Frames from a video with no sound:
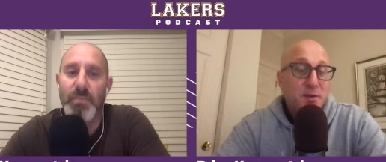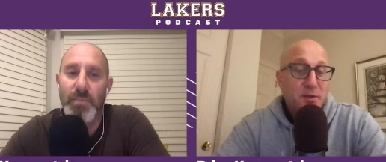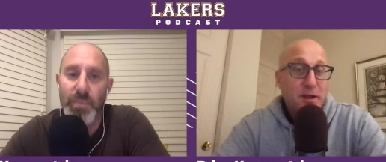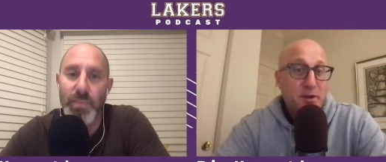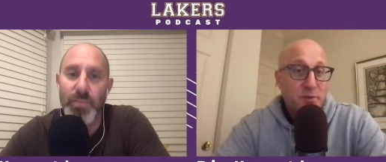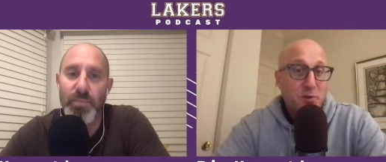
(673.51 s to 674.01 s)
Speaker 1: the
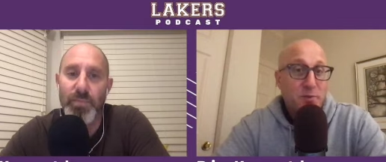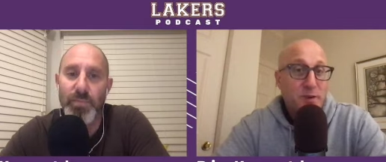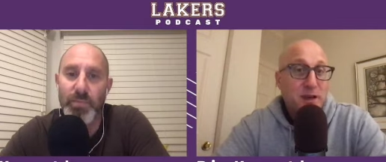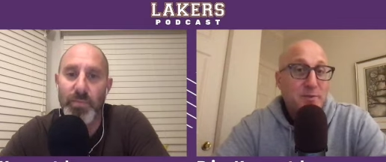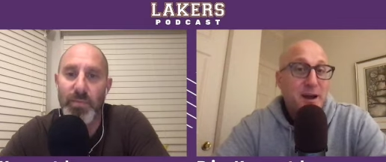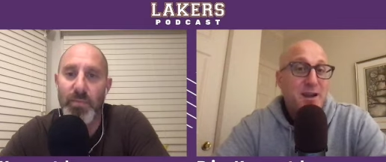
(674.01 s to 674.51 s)
Lakers will
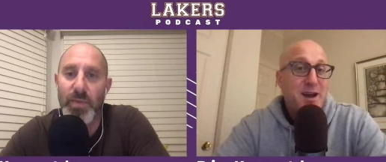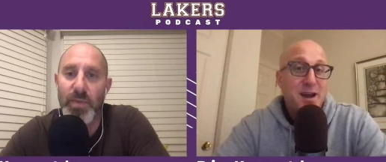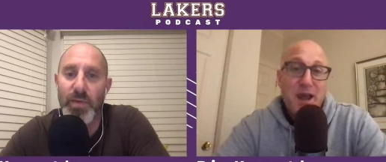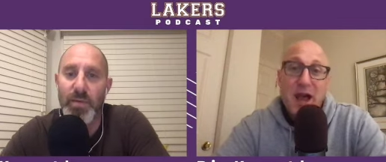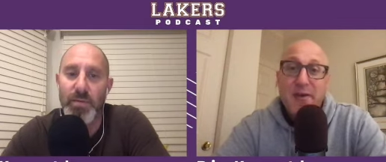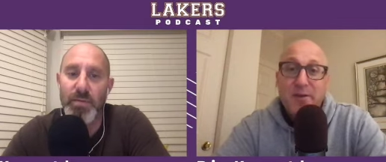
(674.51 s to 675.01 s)
be by not
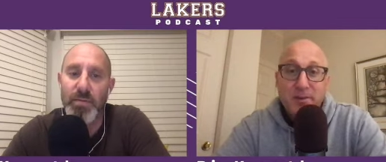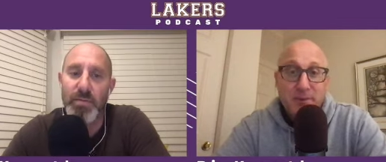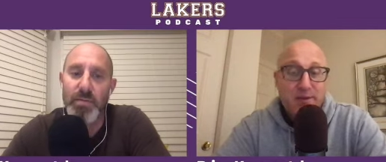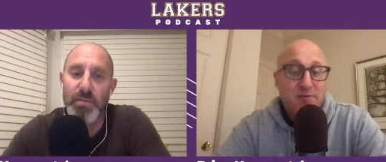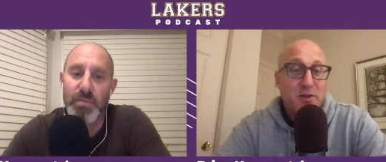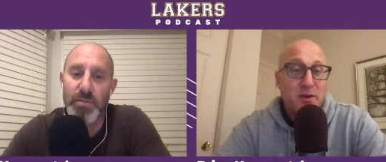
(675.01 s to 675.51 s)
having
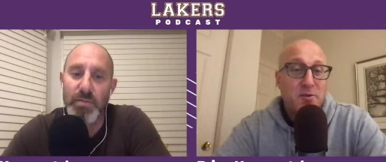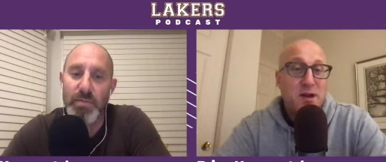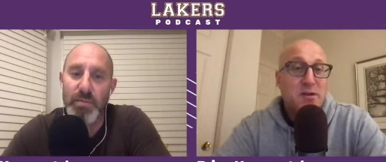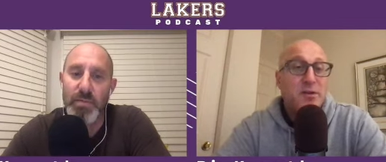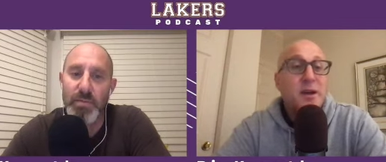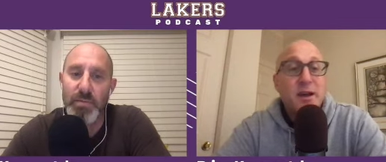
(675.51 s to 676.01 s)
Beverley
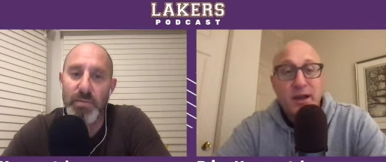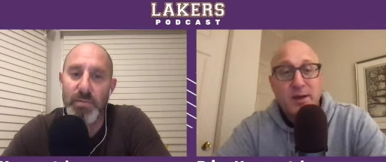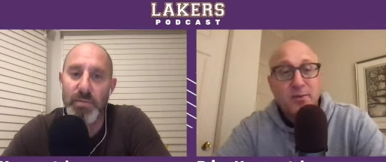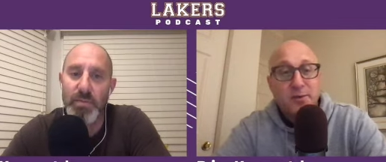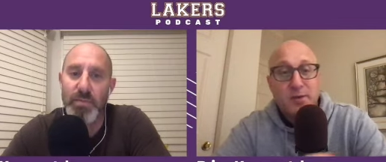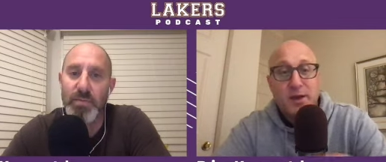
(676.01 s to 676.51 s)
around. And
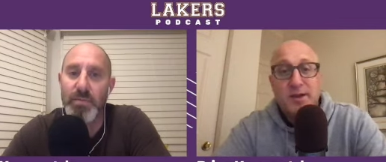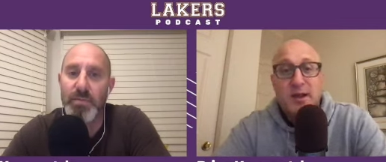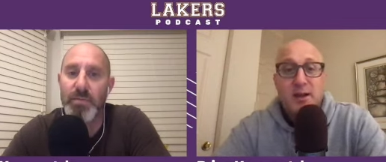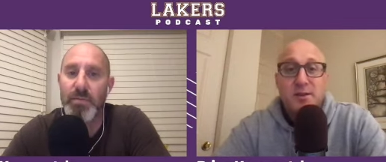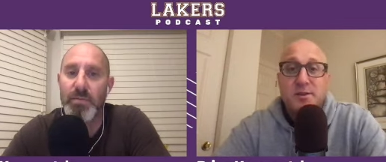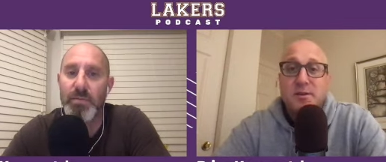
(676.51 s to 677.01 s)
we'll do that
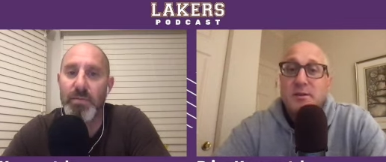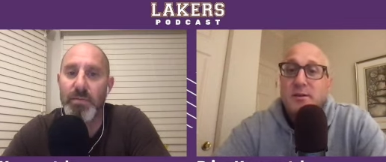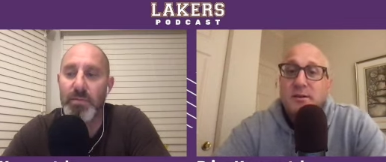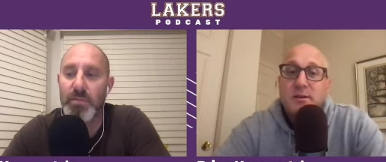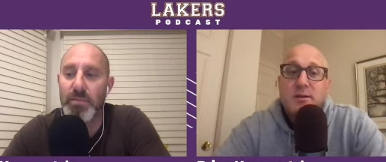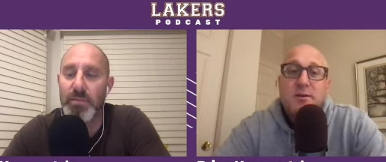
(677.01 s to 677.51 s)
next.
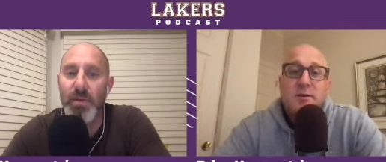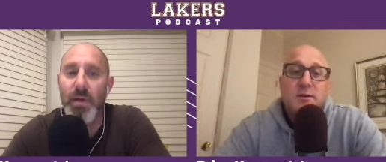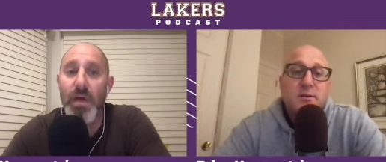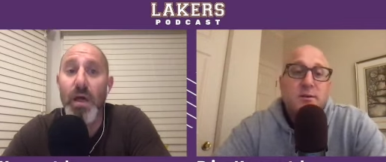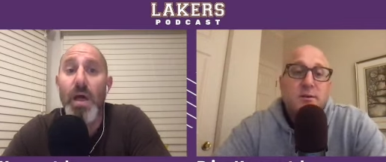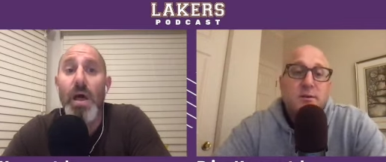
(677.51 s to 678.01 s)

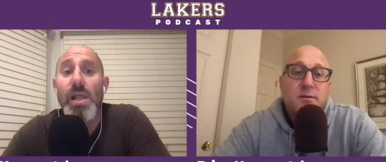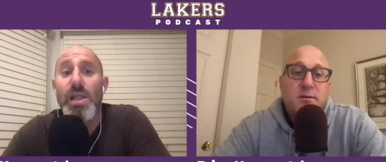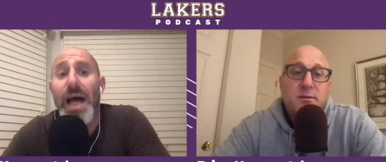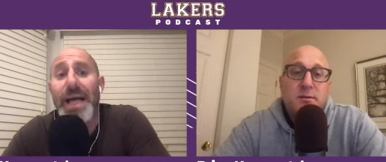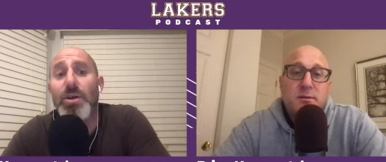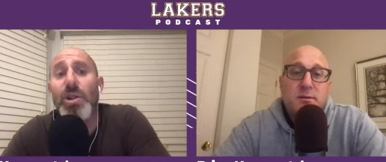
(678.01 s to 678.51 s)

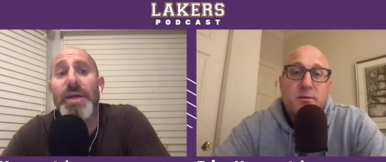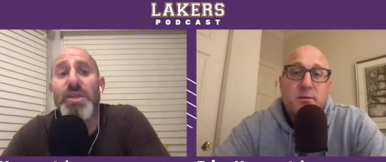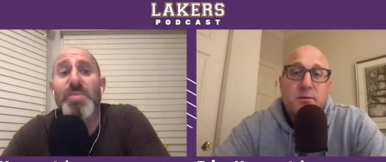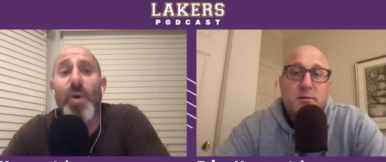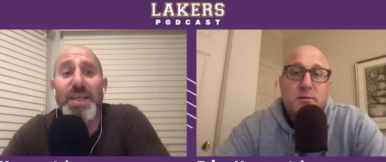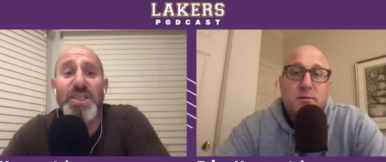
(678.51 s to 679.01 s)
Locked On Lakers
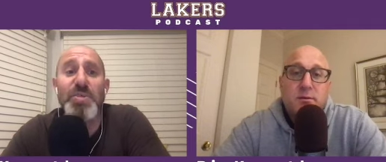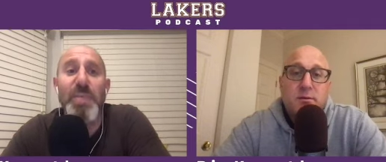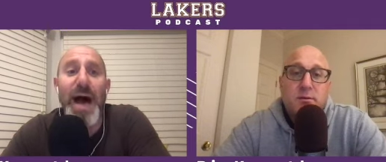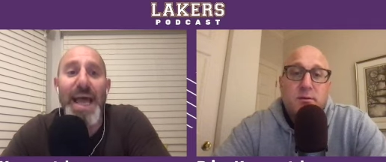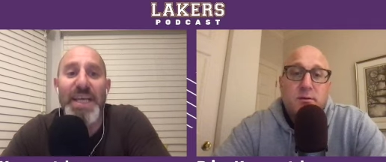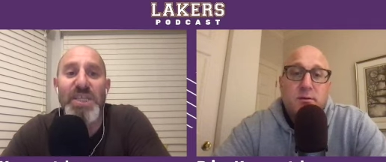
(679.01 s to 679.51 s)
brought to you
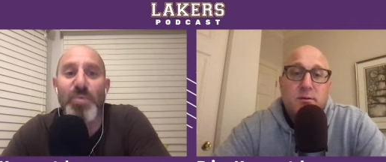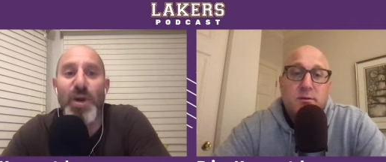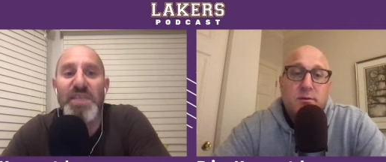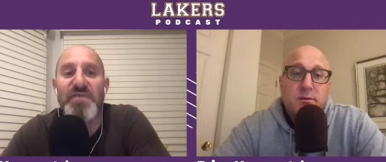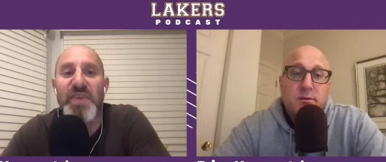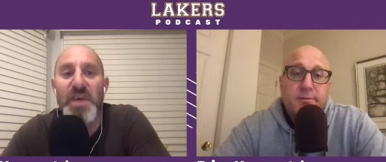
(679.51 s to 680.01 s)
Speaker 2: by
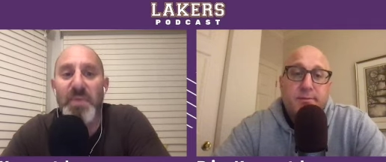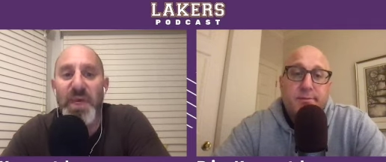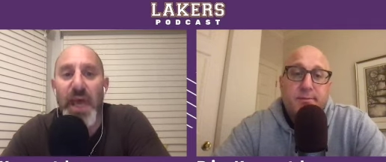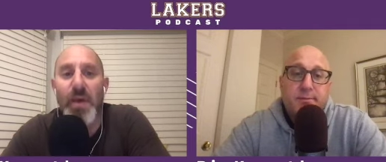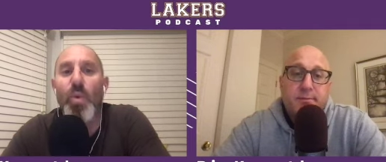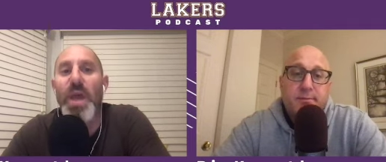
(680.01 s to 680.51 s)

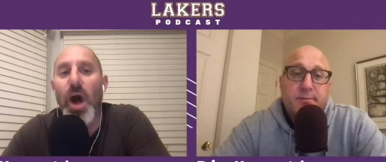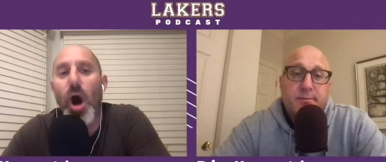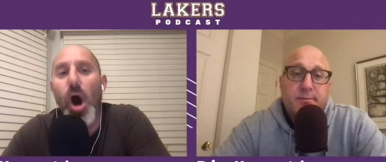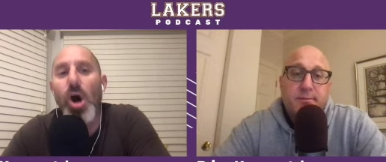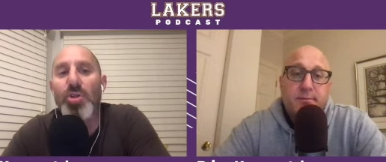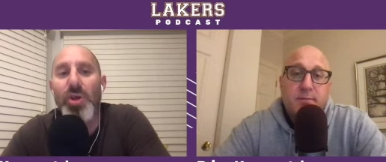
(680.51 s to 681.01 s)
ExpressVPN. We
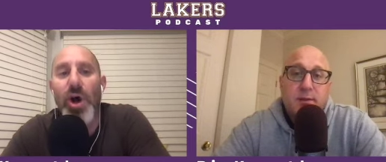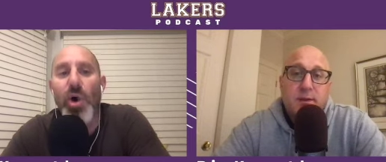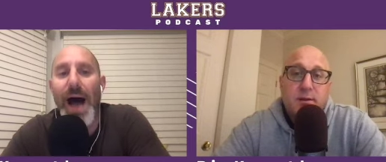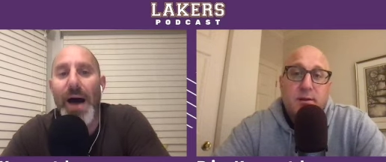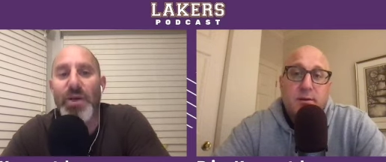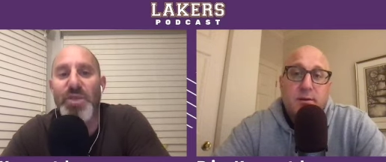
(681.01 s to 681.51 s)
all know
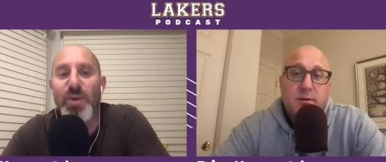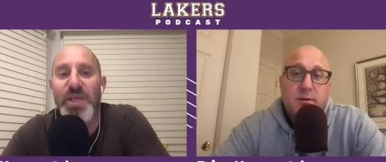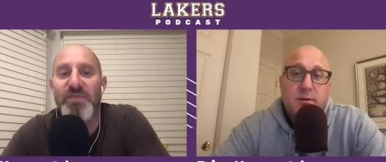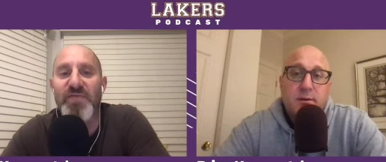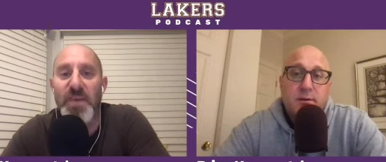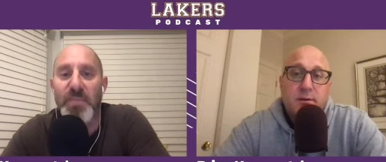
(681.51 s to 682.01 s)
how
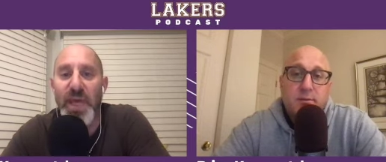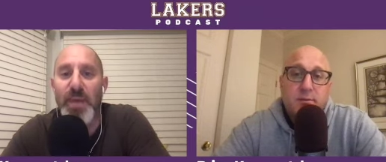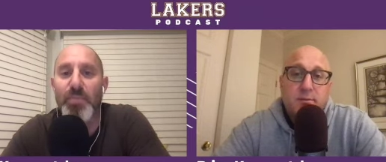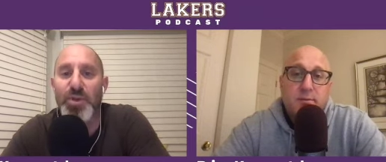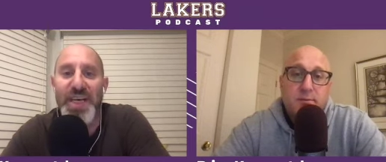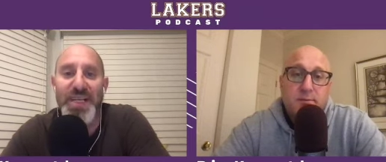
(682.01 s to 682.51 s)
ExpressVPN
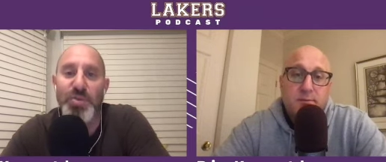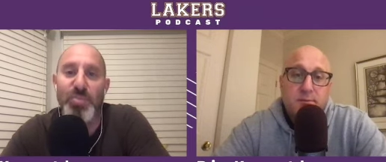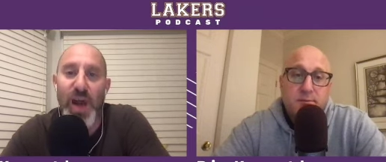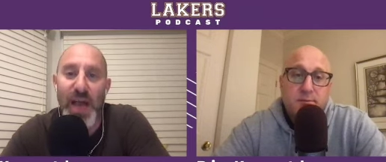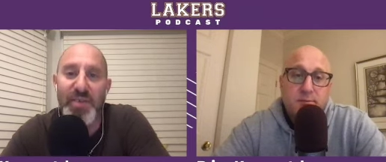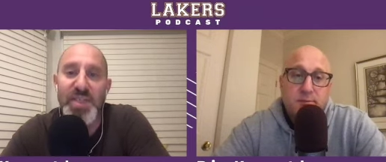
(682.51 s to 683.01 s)
protects your
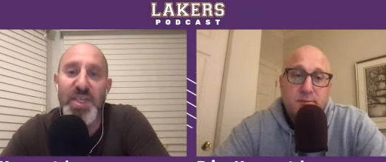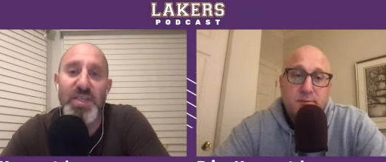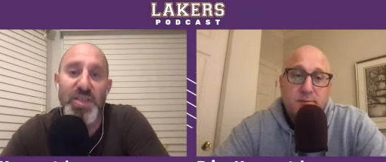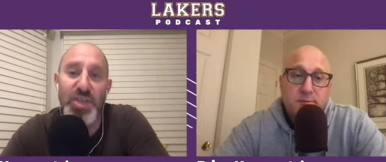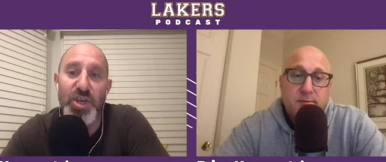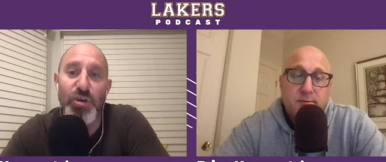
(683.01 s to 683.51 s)
privacy and
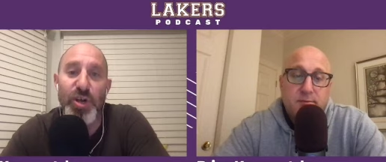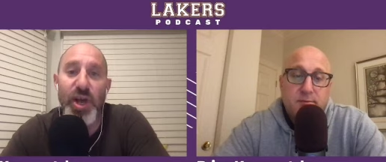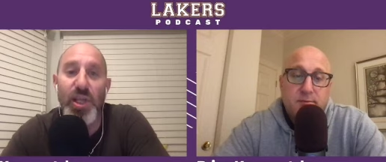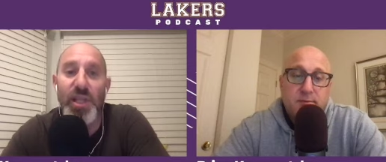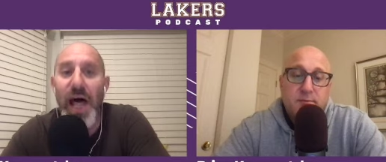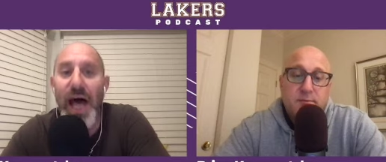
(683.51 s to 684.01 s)
security
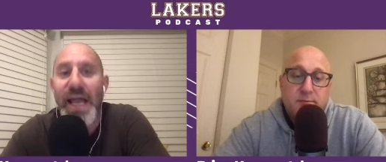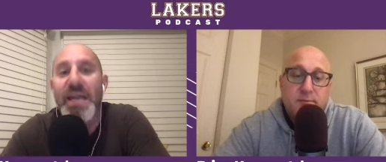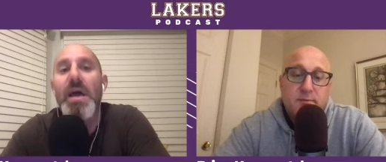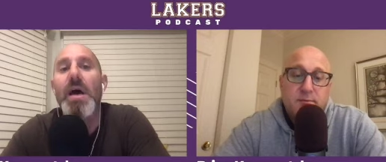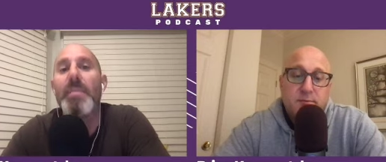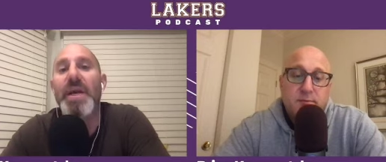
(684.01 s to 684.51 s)
online,
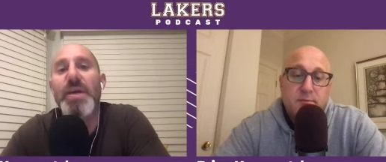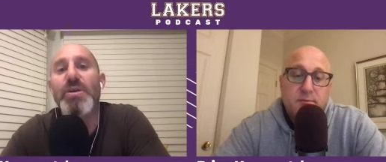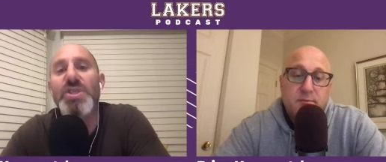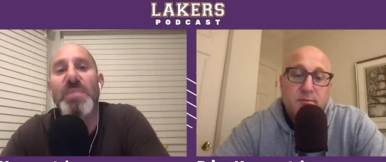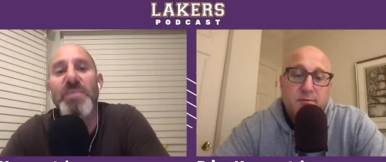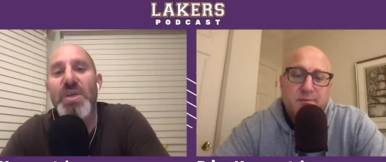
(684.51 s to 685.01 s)
but here's something